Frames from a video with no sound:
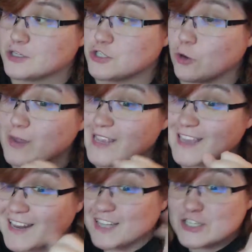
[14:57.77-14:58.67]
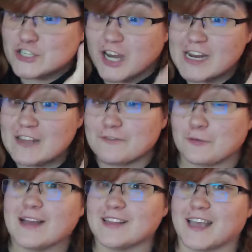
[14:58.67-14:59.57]
So we get a shiny
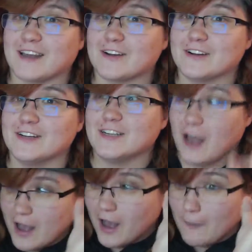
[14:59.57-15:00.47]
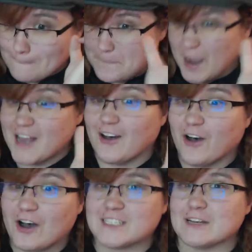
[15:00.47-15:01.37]
Feraligatr.
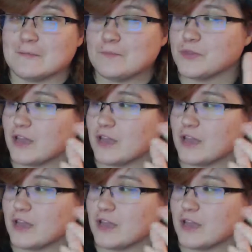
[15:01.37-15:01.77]
Awesome.